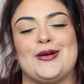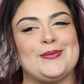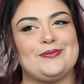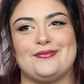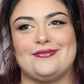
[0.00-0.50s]
up.
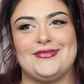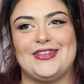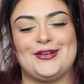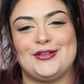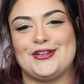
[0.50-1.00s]

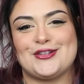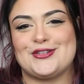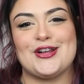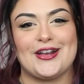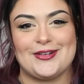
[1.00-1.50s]
Literally just
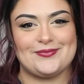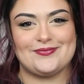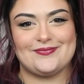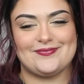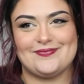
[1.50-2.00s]
shut up.
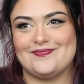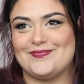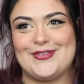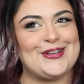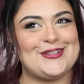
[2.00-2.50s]
Shut up.
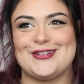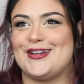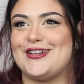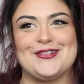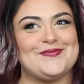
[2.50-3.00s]
Just shut up.